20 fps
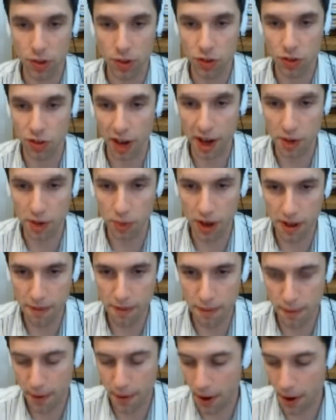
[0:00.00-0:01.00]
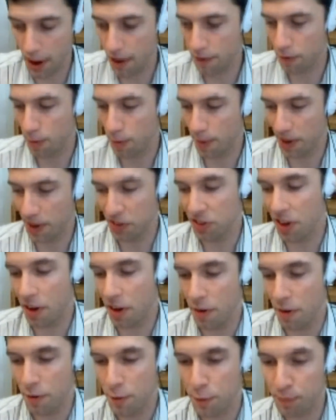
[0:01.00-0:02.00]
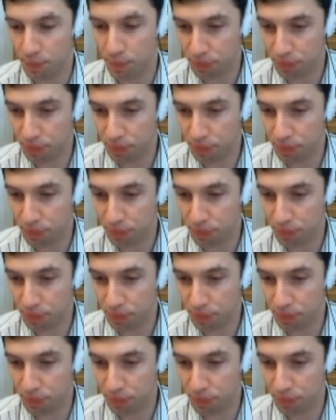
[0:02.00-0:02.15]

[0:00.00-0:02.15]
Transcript: sine wave for myself.